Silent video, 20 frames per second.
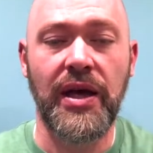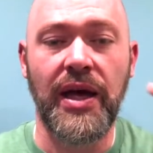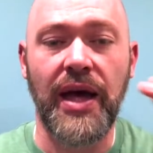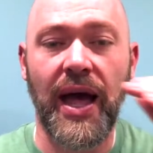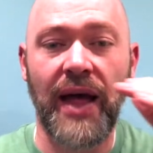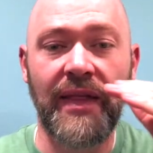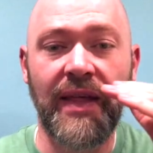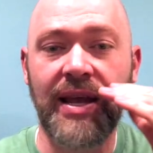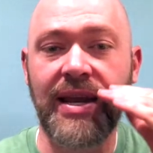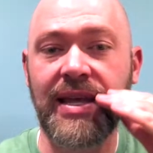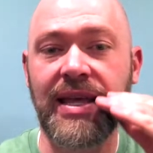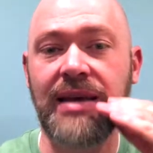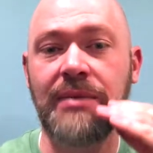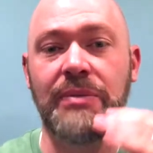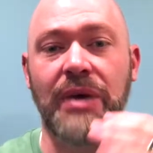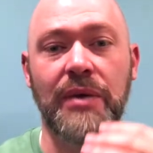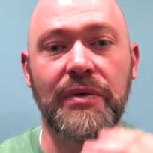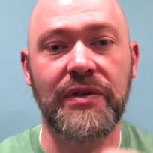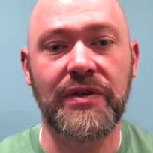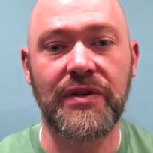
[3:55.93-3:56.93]
And then again, be
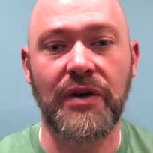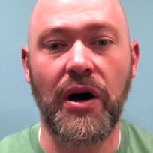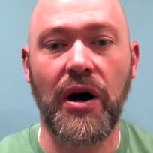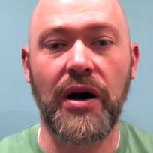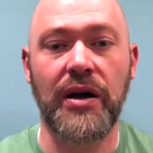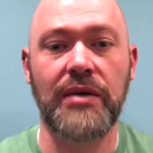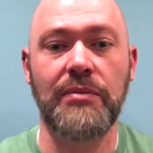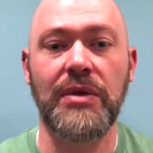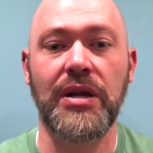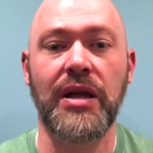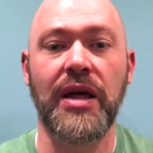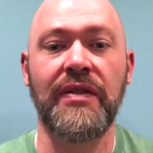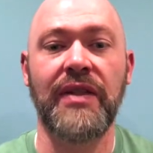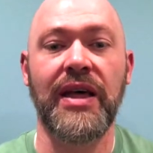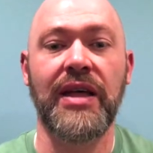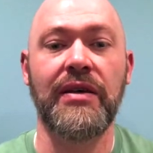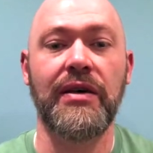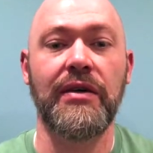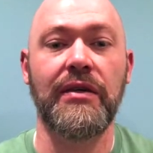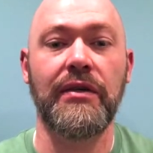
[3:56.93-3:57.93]
able to talk, and
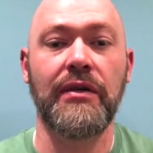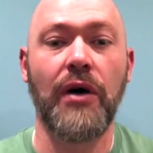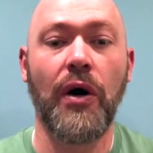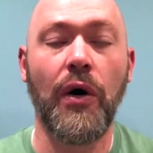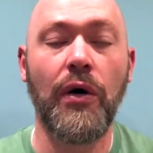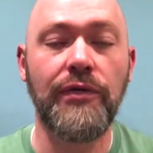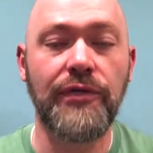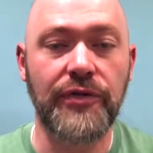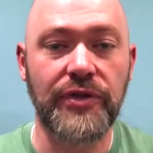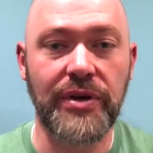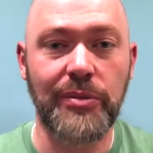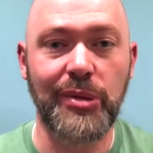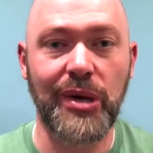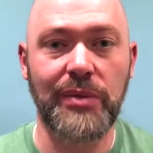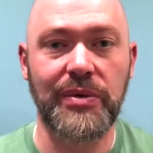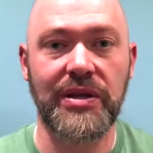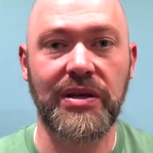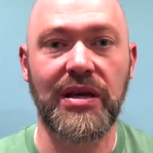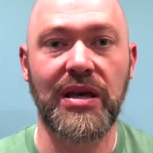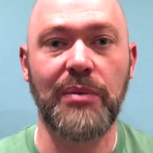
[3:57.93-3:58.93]
then hopefully be able
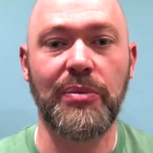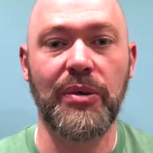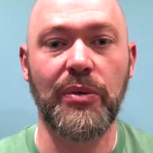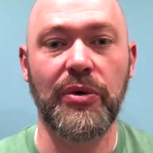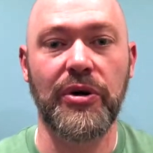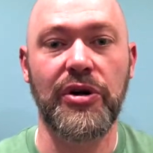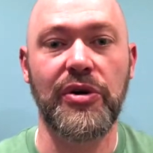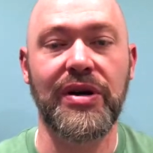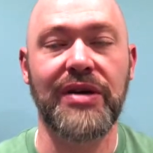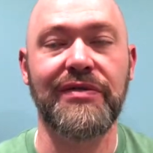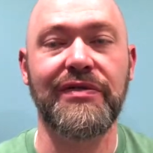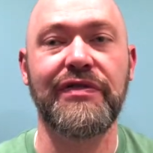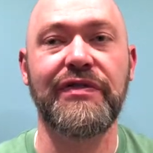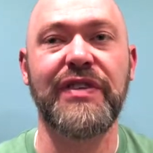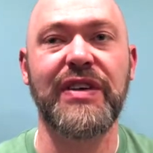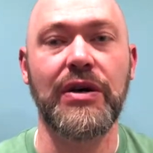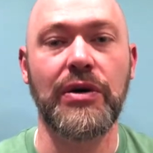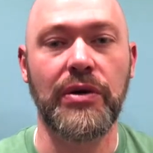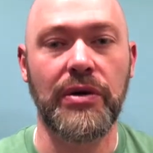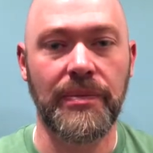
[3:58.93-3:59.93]
to keep it where you can
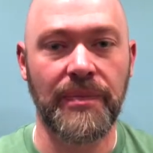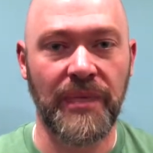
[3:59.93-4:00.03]
feel